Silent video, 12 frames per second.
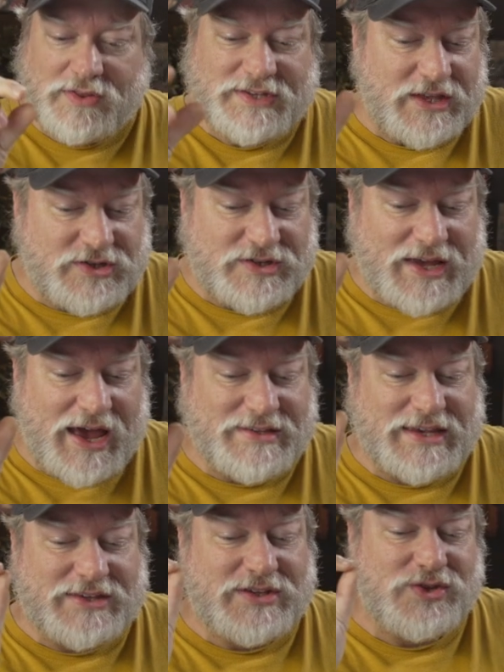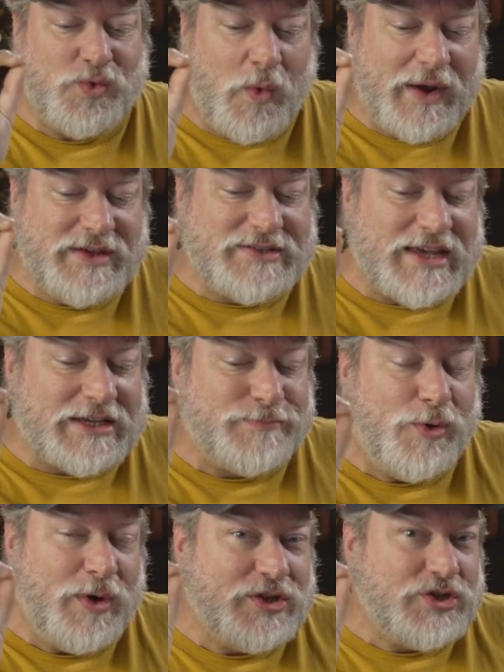The sensor size is
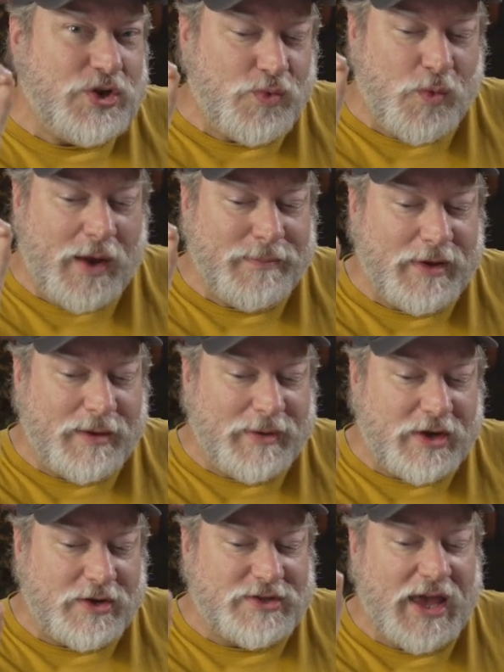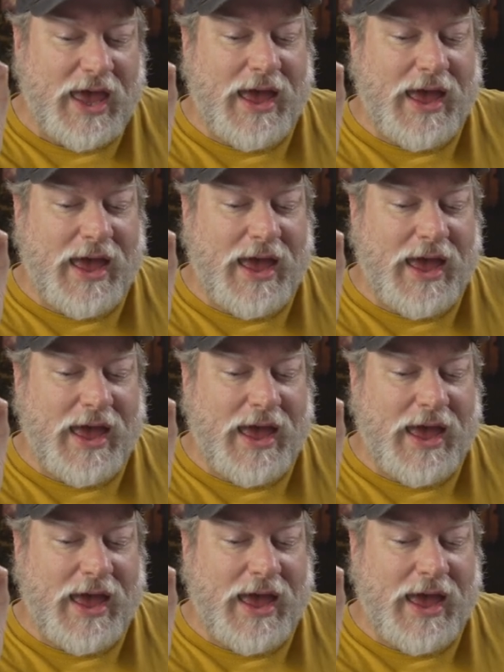26.21 millimeters